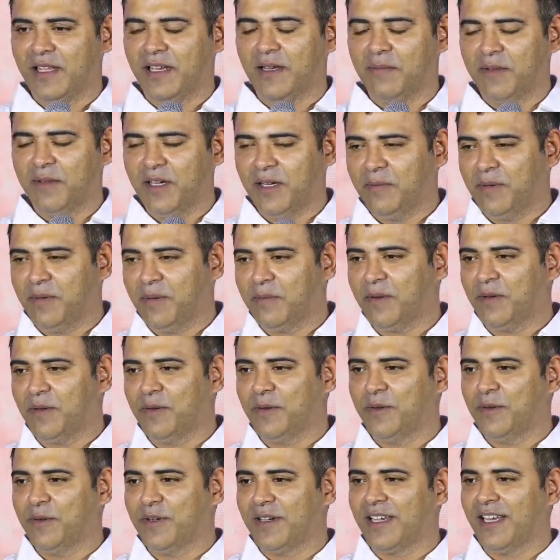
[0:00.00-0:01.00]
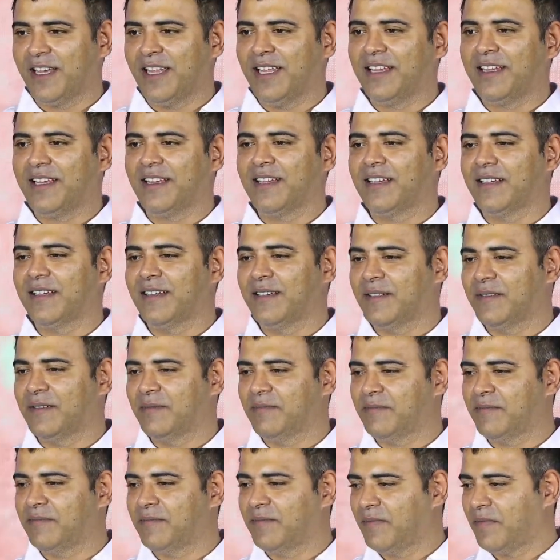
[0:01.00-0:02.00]
many people who don't like uh,
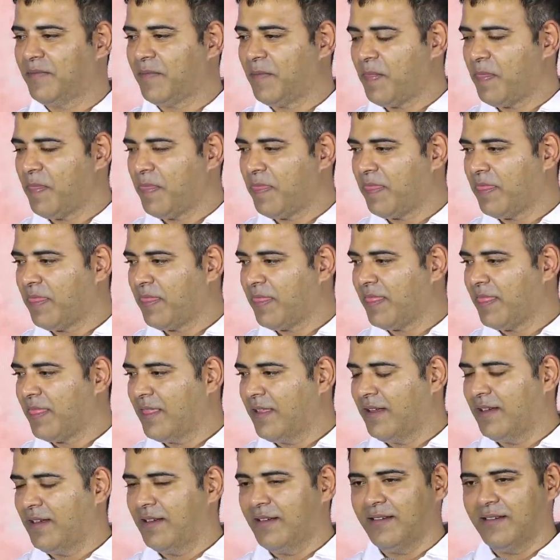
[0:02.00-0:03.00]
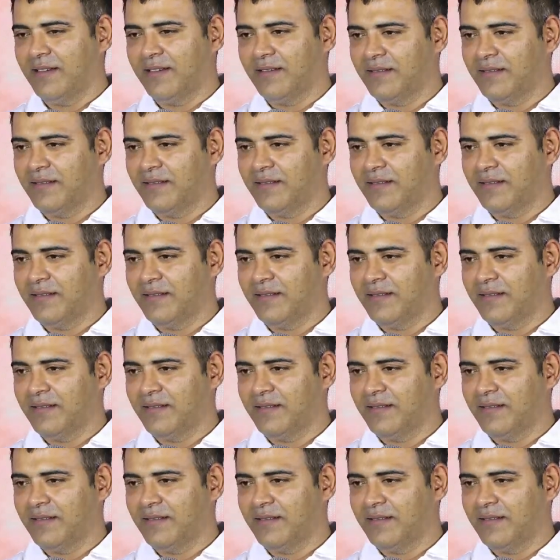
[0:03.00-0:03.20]
um,